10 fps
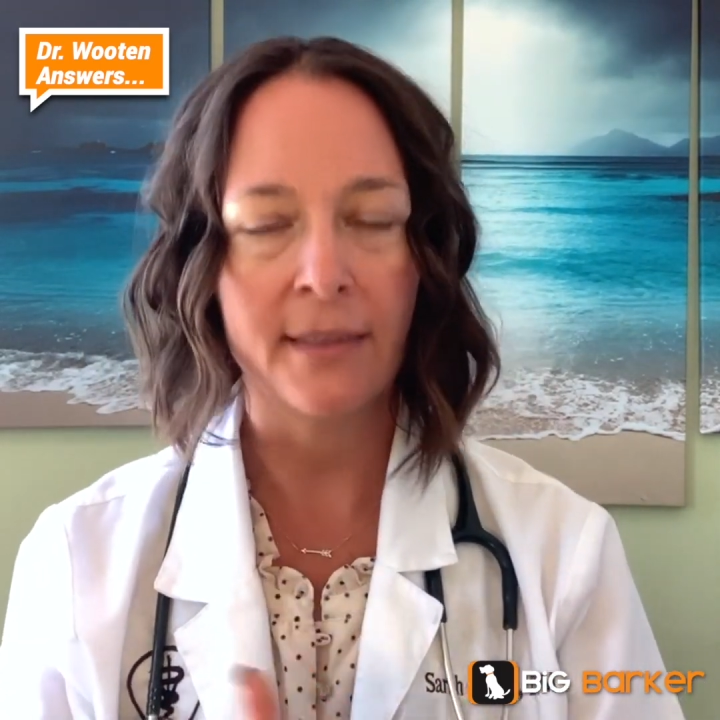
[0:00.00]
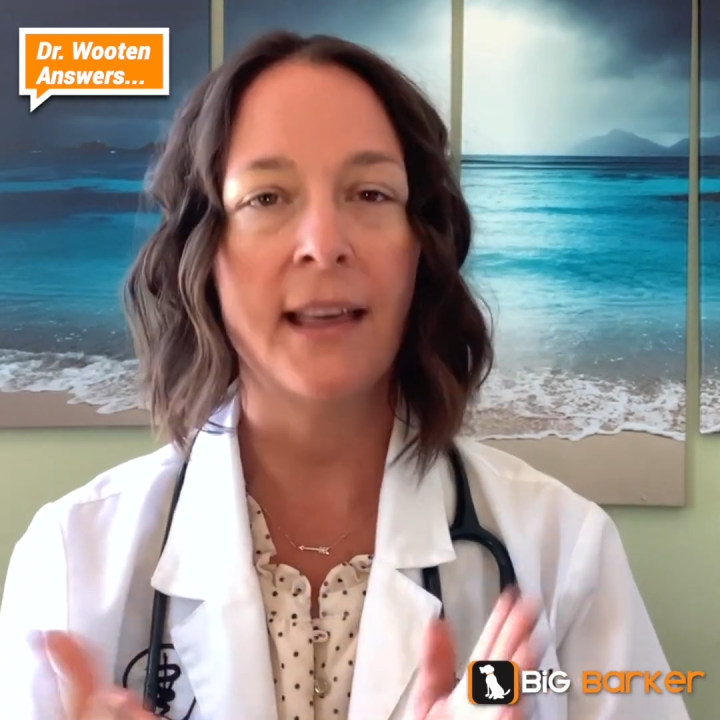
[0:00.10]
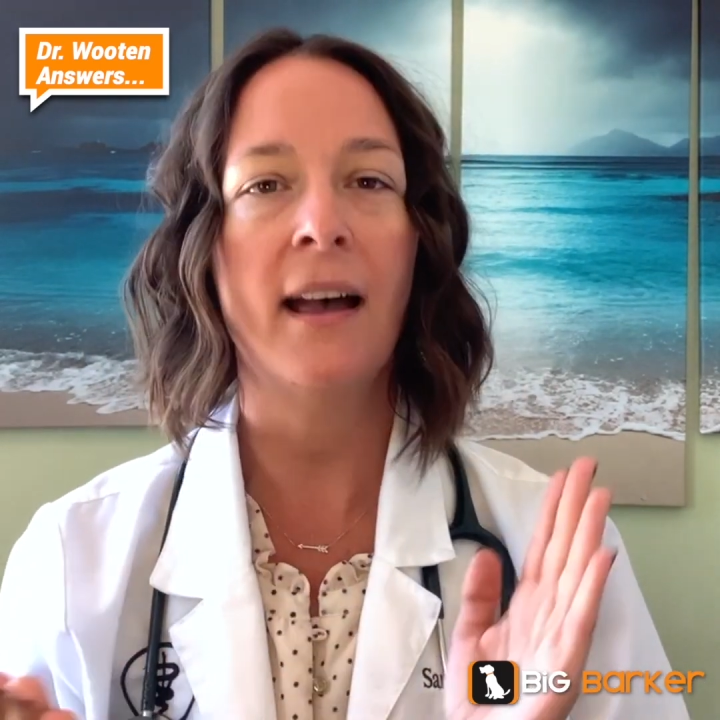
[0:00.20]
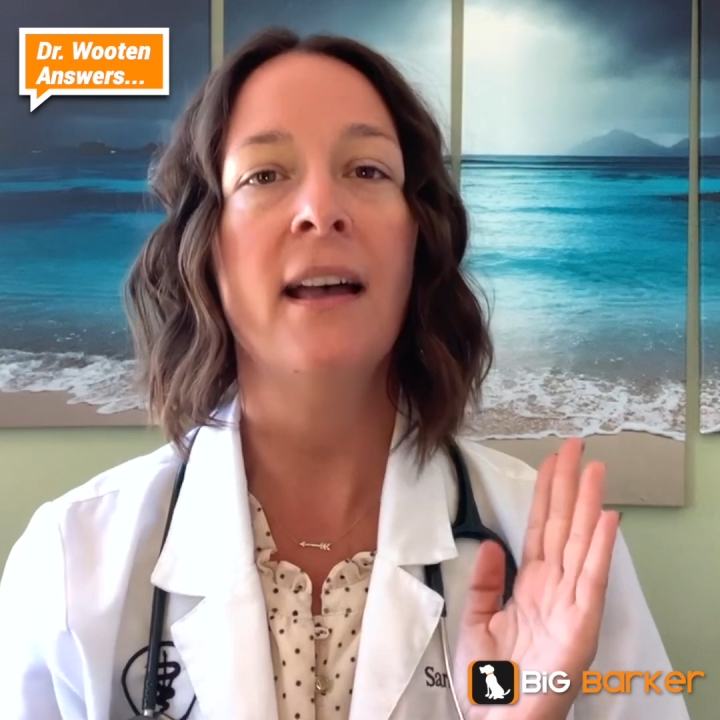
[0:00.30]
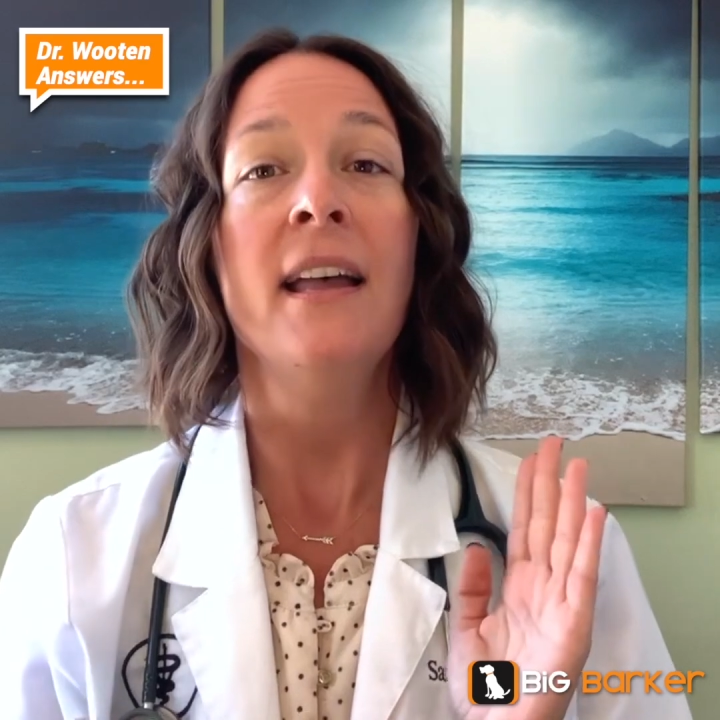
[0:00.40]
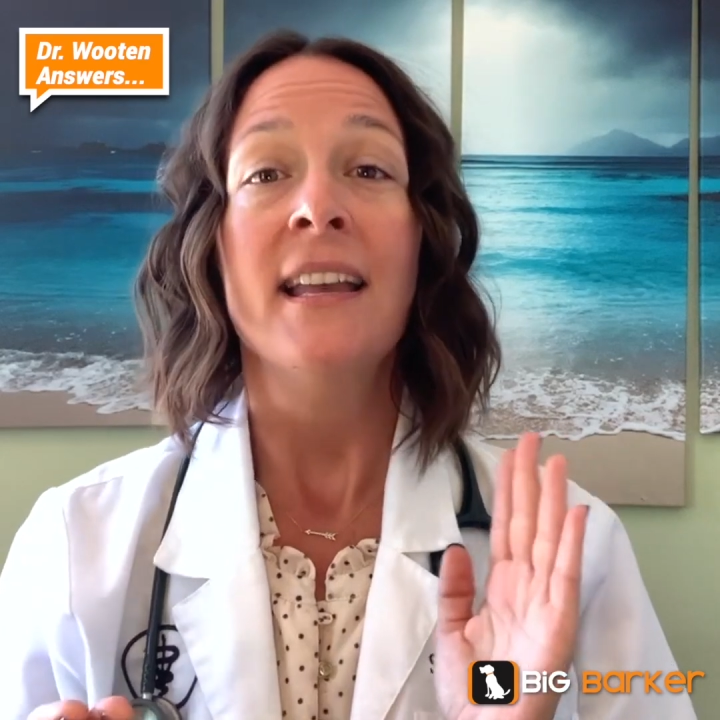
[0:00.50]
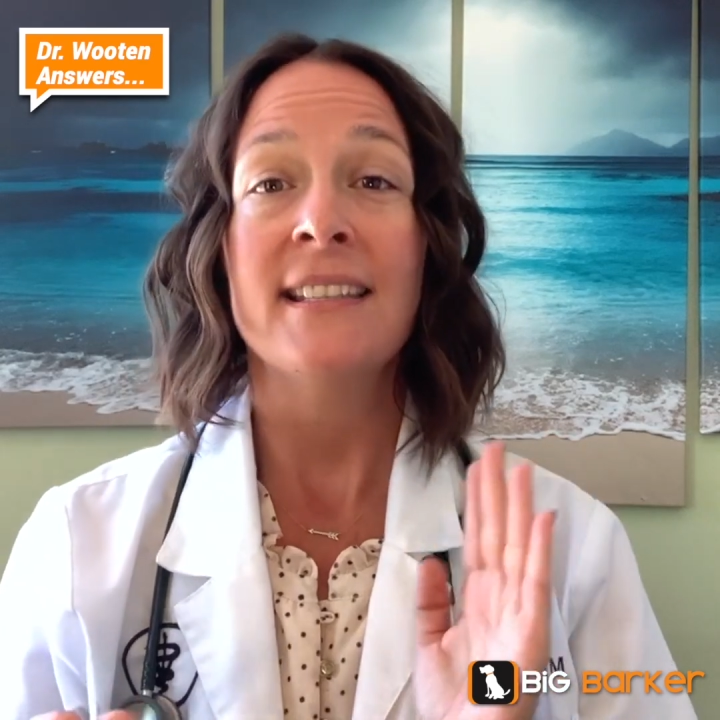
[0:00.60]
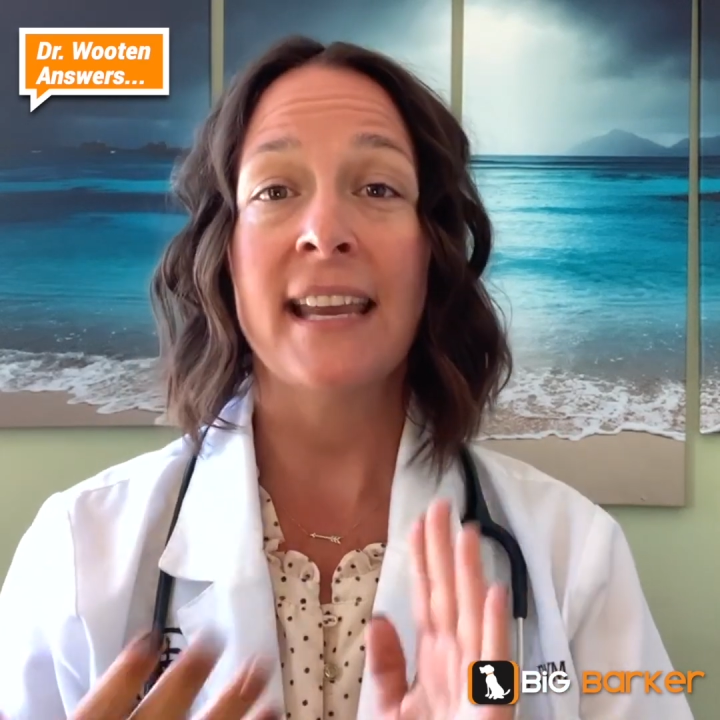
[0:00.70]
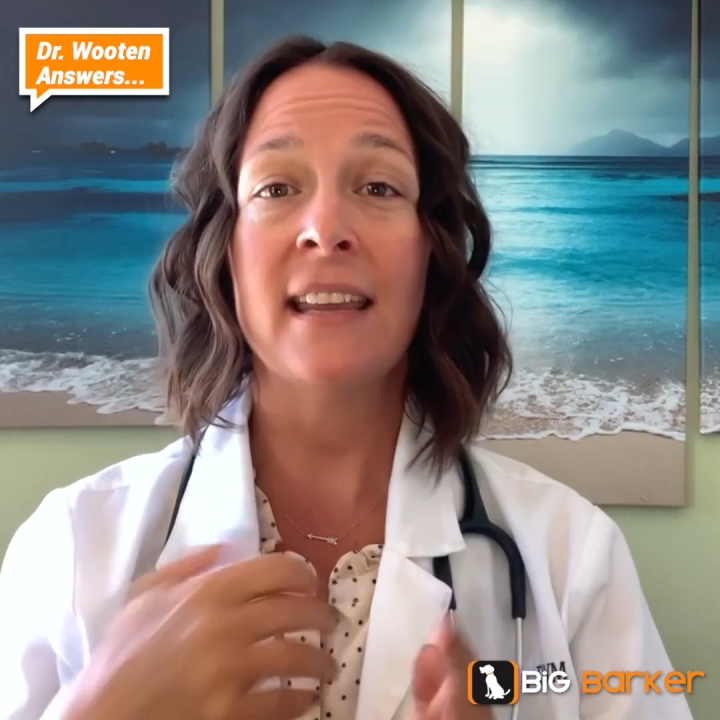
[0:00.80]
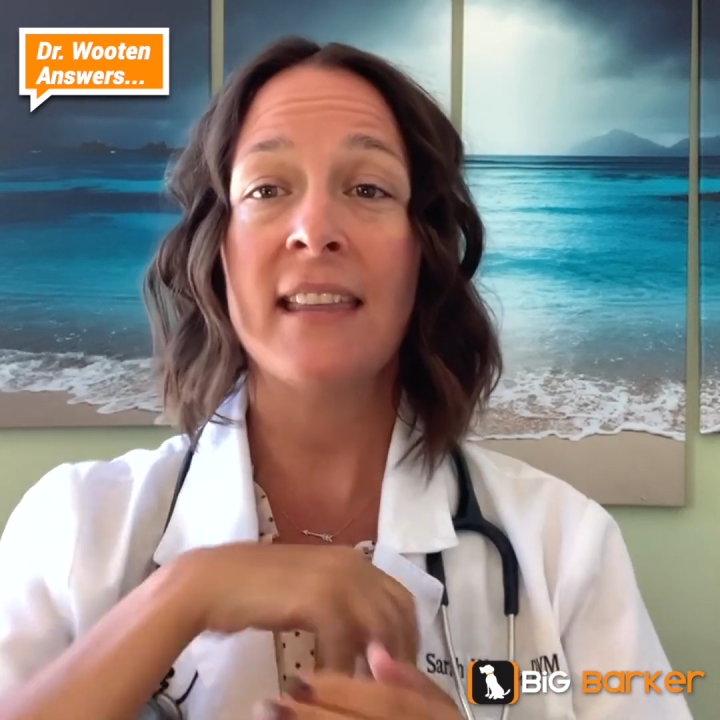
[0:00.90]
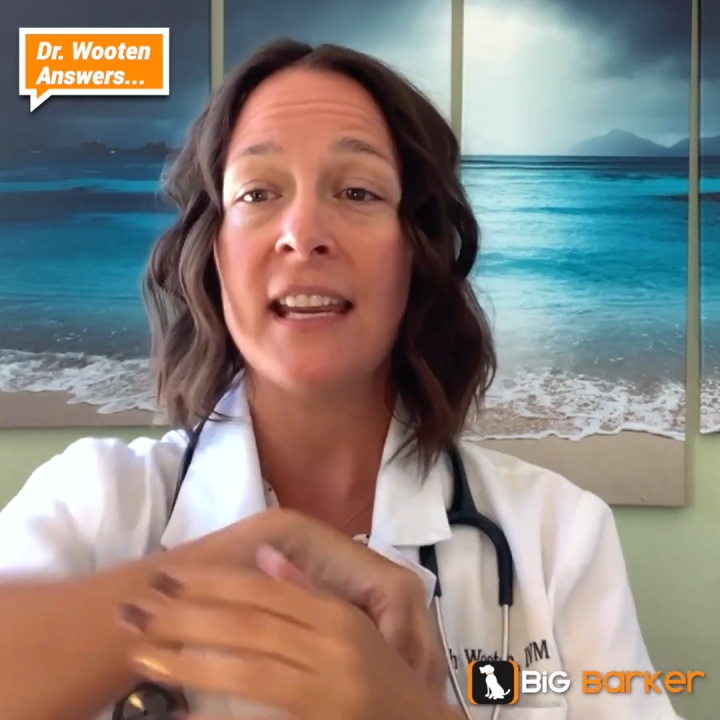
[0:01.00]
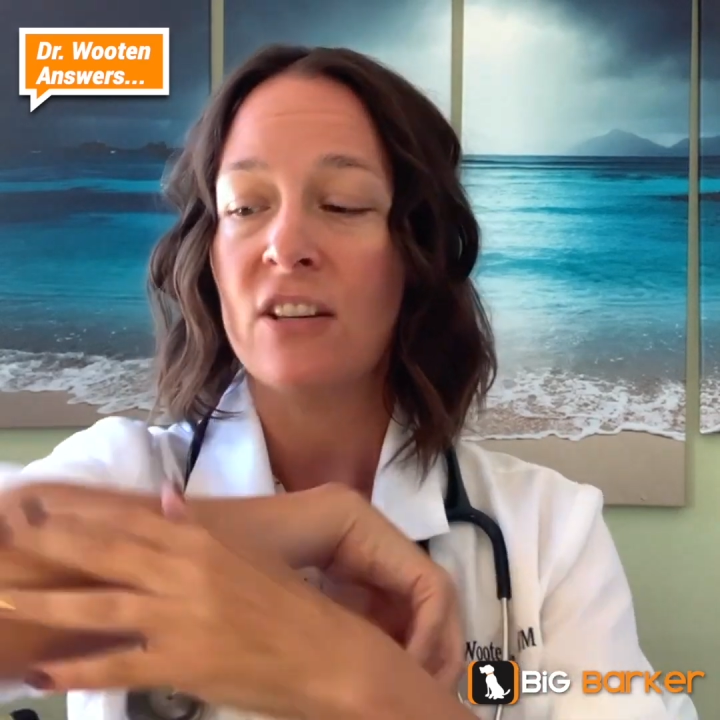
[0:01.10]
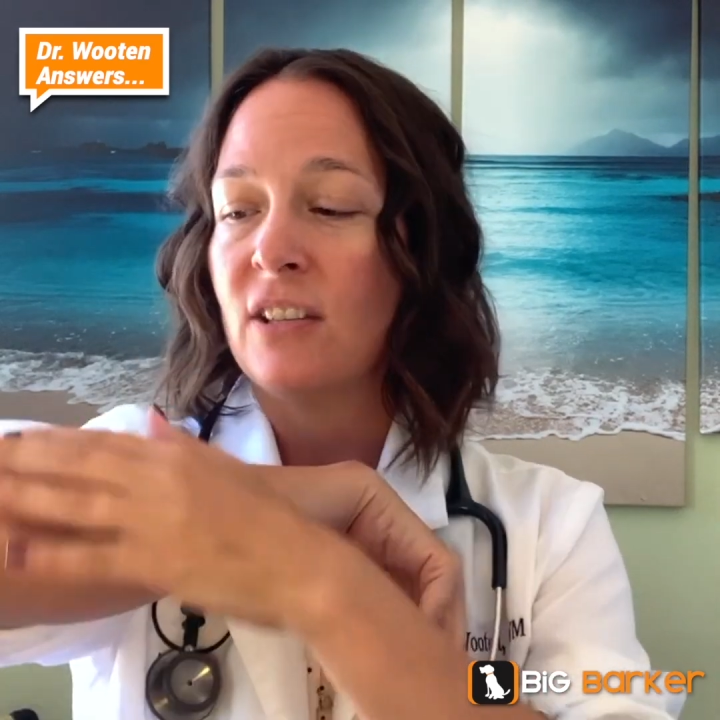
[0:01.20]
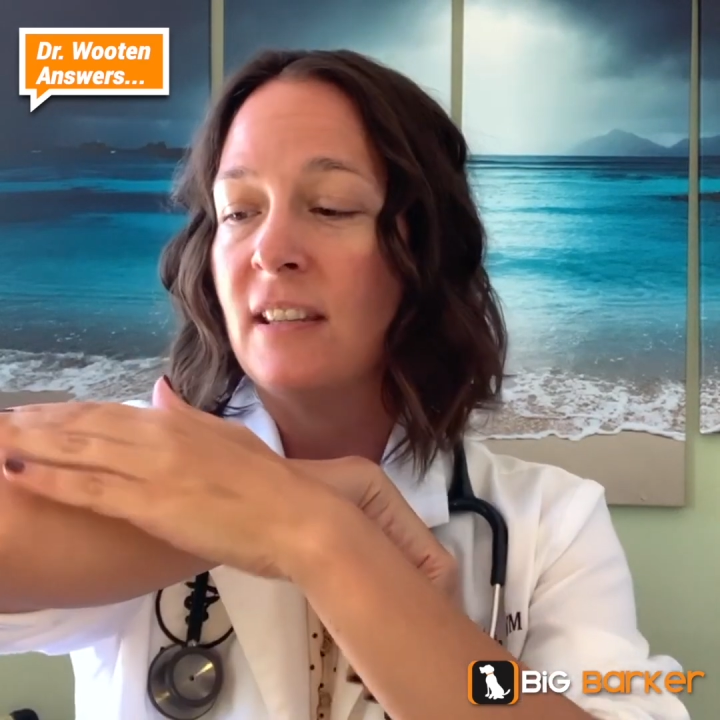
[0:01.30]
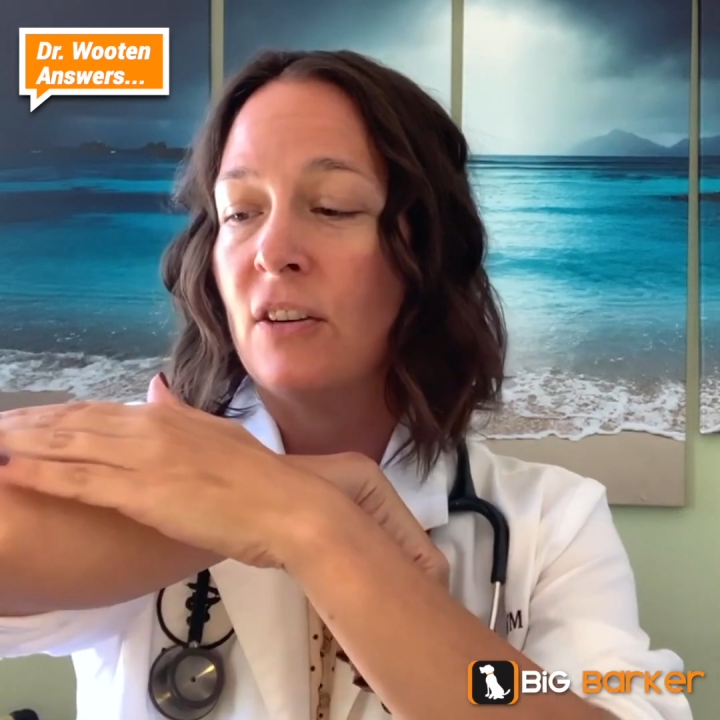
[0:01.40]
The second thing is